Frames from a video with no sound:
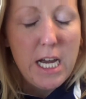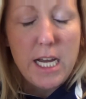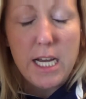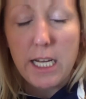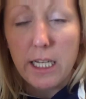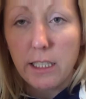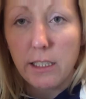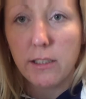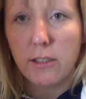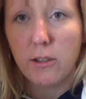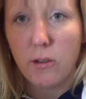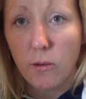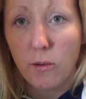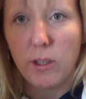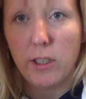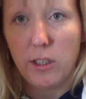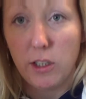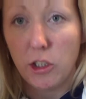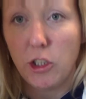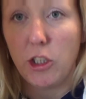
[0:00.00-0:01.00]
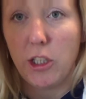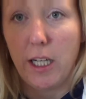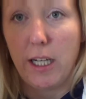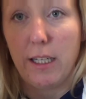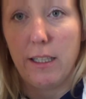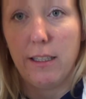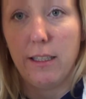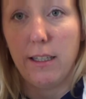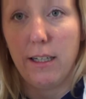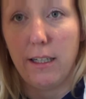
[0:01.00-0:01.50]
is going to
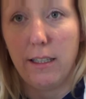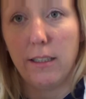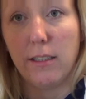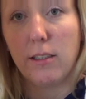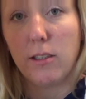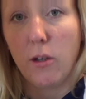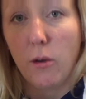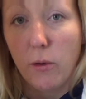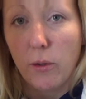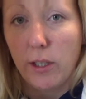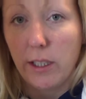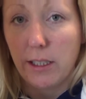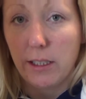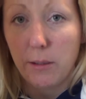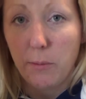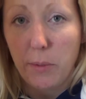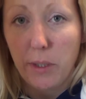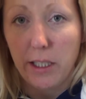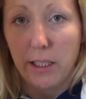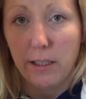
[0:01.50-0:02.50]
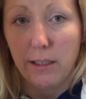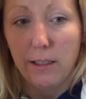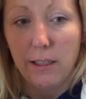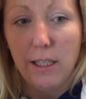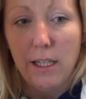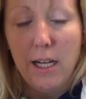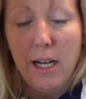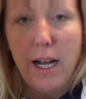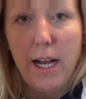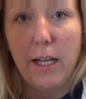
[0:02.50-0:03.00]
shed and it's going to pill,
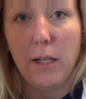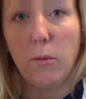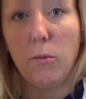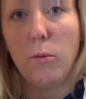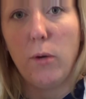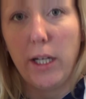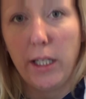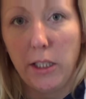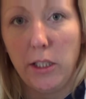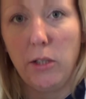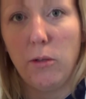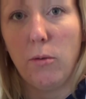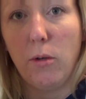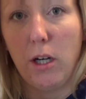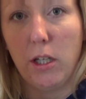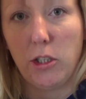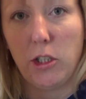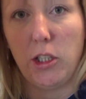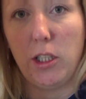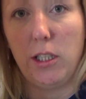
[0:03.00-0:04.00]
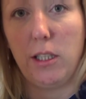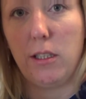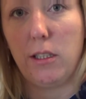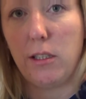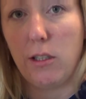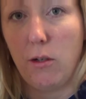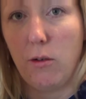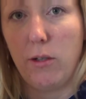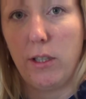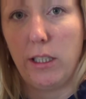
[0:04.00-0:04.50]
and when you wash it,
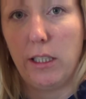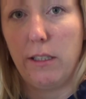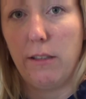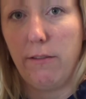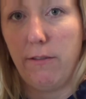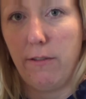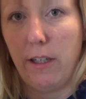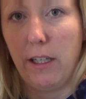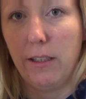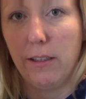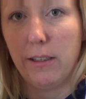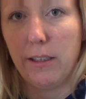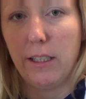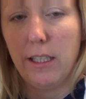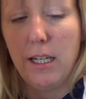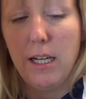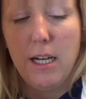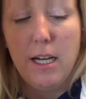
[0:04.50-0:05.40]
it's going to felt.